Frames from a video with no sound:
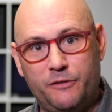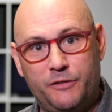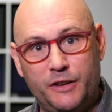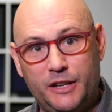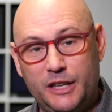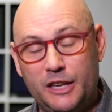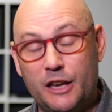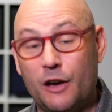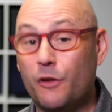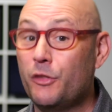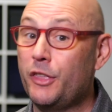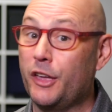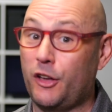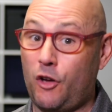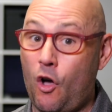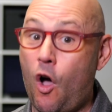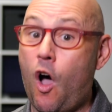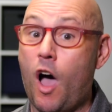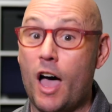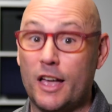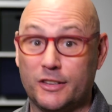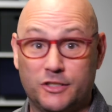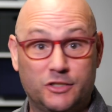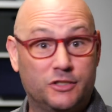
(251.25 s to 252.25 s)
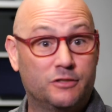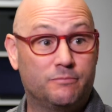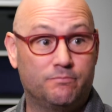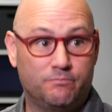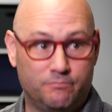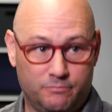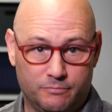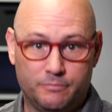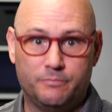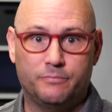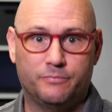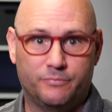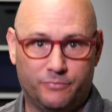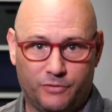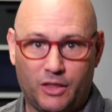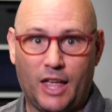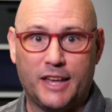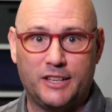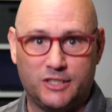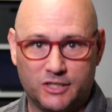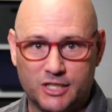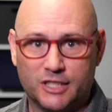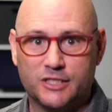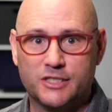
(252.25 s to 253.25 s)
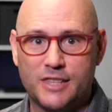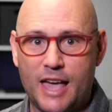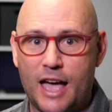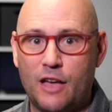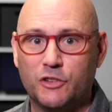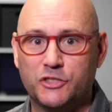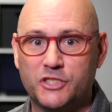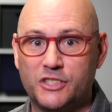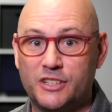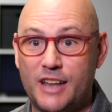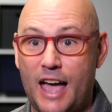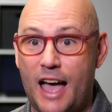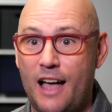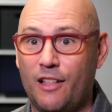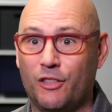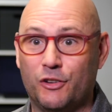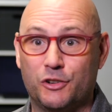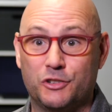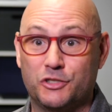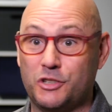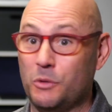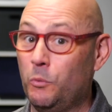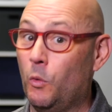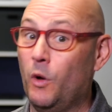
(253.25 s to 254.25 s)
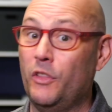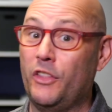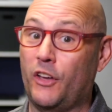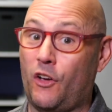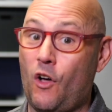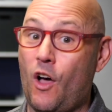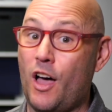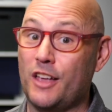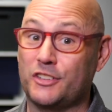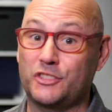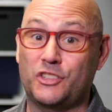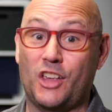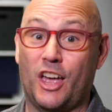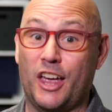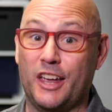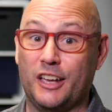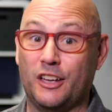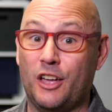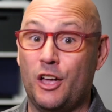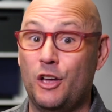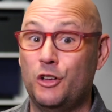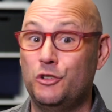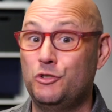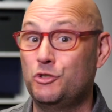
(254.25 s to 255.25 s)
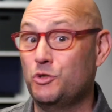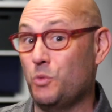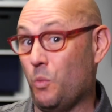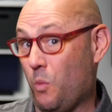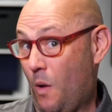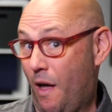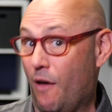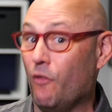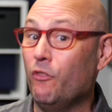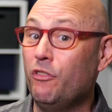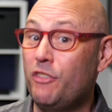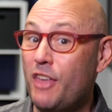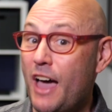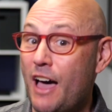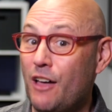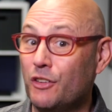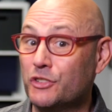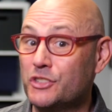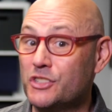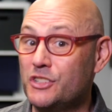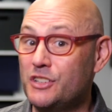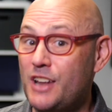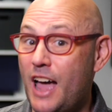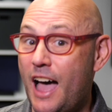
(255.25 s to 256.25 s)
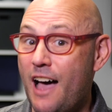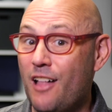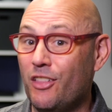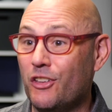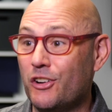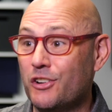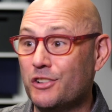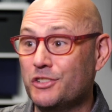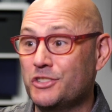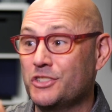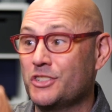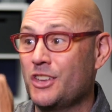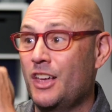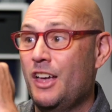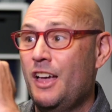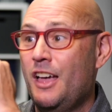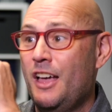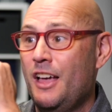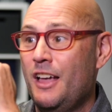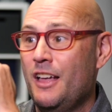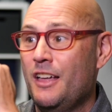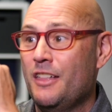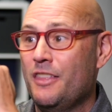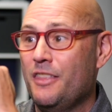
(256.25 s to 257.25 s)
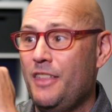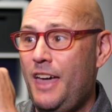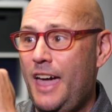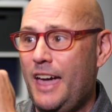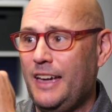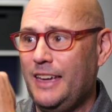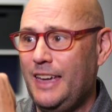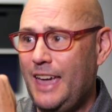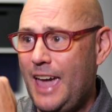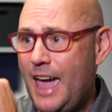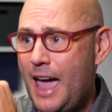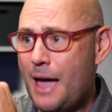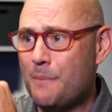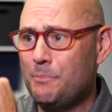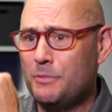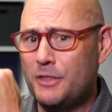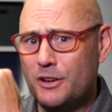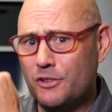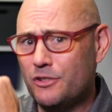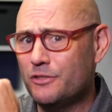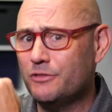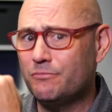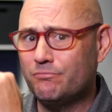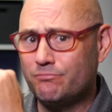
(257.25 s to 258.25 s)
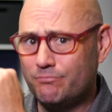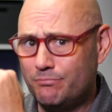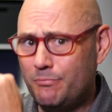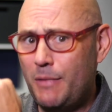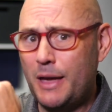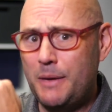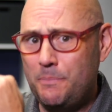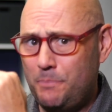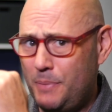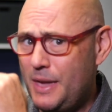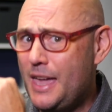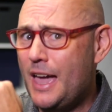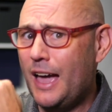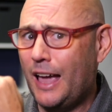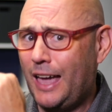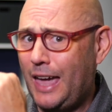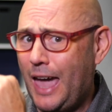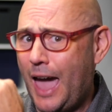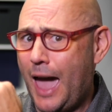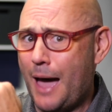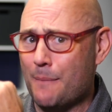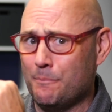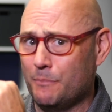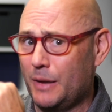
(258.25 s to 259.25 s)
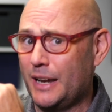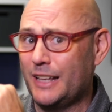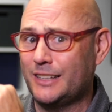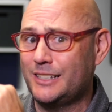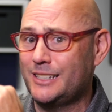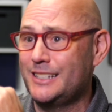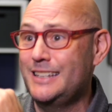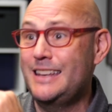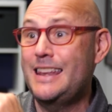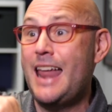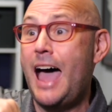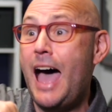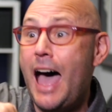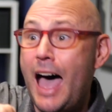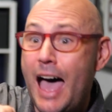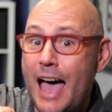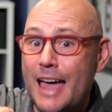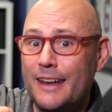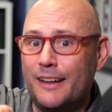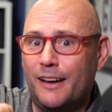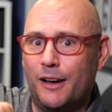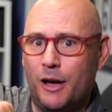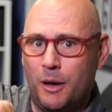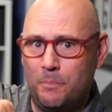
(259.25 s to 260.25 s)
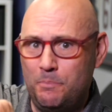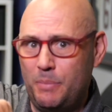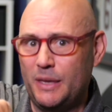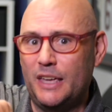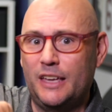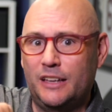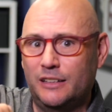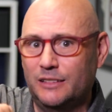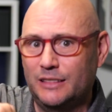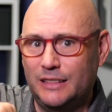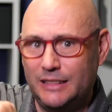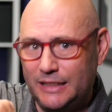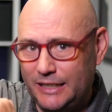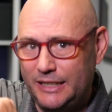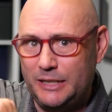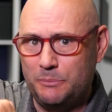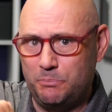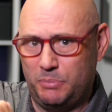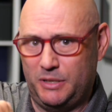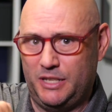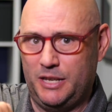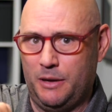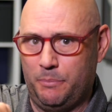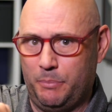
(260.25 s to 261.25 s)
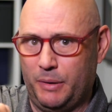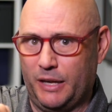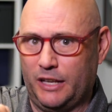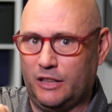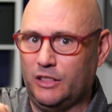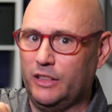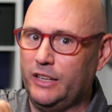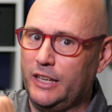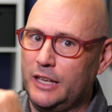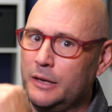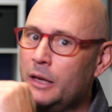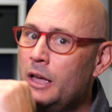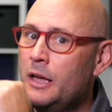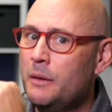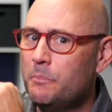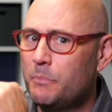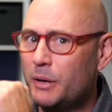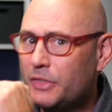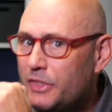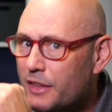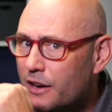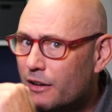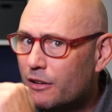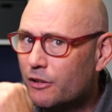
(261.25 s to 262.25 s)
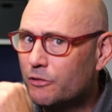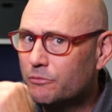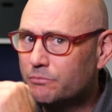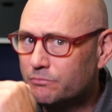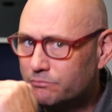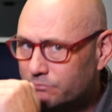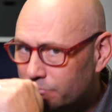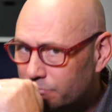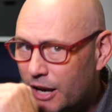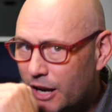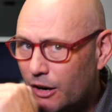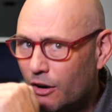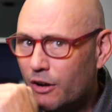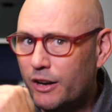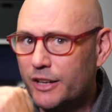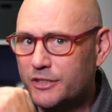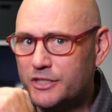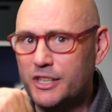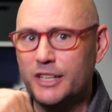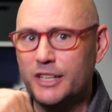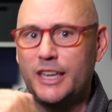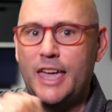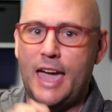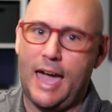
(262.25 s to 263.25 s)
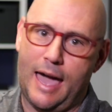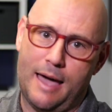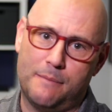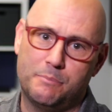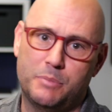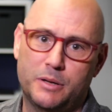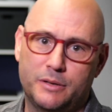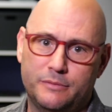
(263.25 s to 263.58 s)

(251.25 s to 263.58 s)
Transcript: a video that costs like $6,000 and one that costs like $12,000, that gap, there might be a gap, but it's not a big leap typically, but there is a gap.